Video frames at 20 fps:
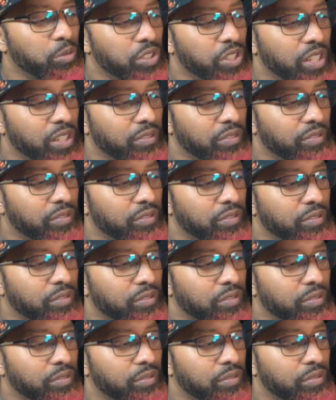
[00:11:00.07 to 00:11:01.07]
Jeff,
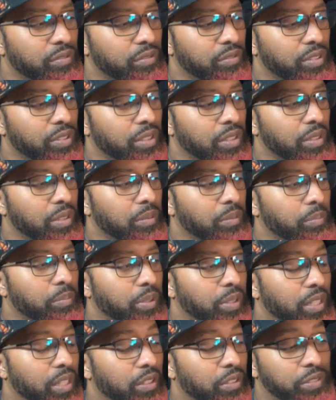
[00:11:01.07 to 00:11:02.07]

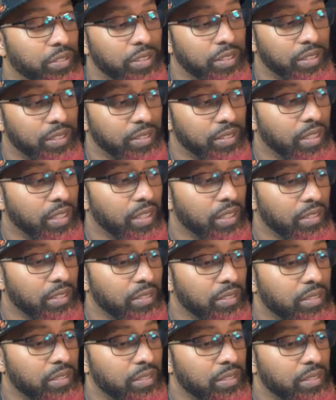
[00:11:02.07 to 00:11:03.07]
but Elsa is
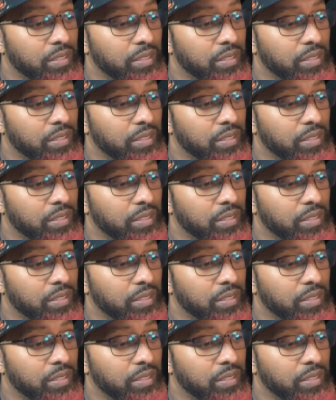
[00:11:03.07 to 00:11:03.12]
nice.